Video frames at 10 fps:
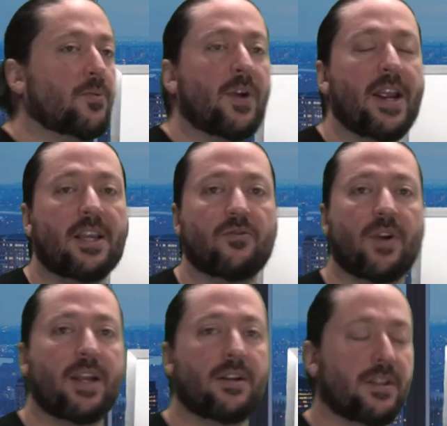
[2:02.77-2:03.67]
rank and
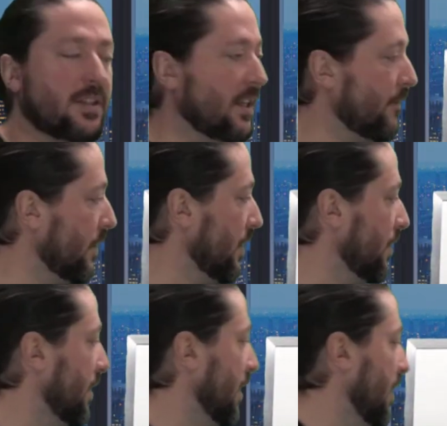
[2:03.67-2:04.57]
rent, the
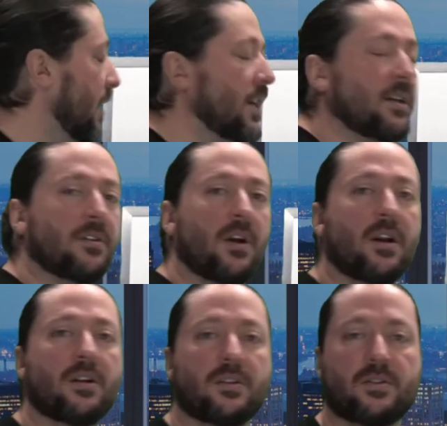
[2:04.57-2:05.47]
difficulty, I'm
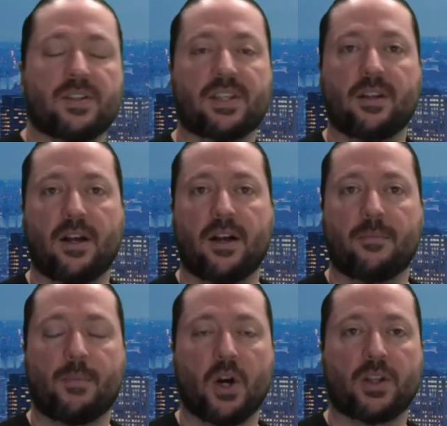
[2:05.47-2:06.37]
gonna
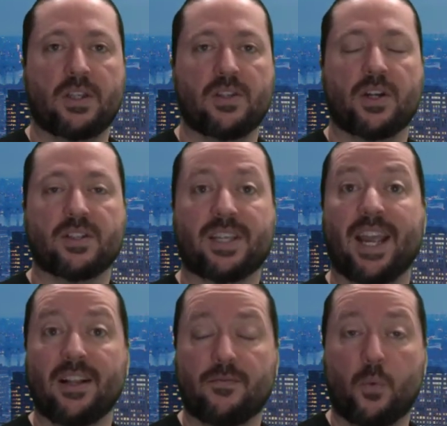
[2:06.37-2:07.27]
mark these on a
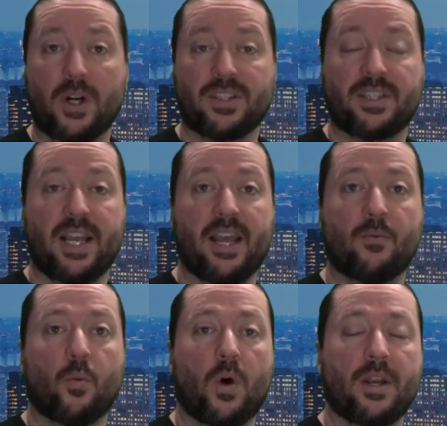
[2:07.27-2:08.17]
scale of 1 to
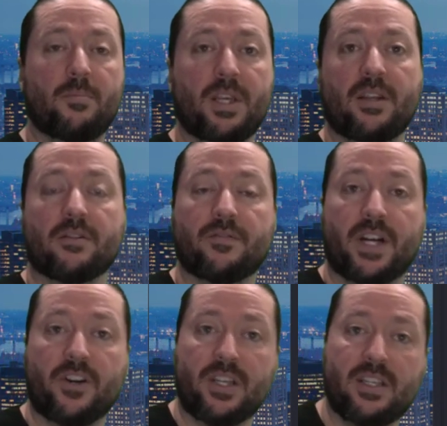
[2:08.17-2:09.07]
10, 1 being they're
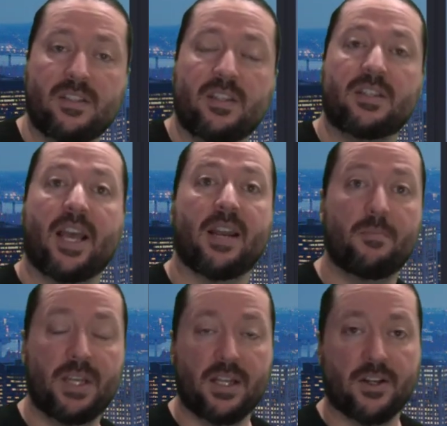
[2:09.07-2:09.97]
very easy,
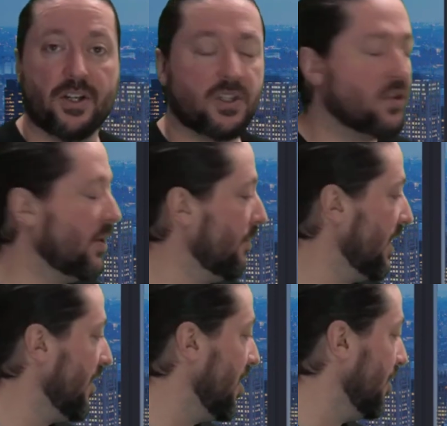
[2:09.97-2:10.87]
10 being they're
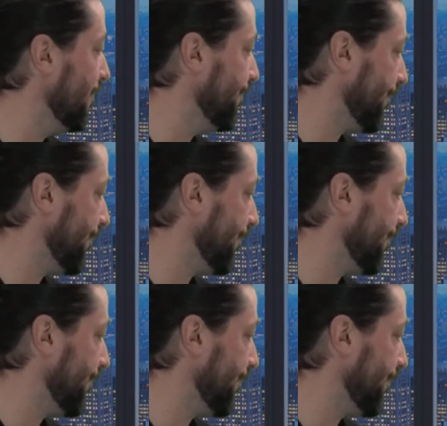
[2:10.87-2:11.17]
extremely hard.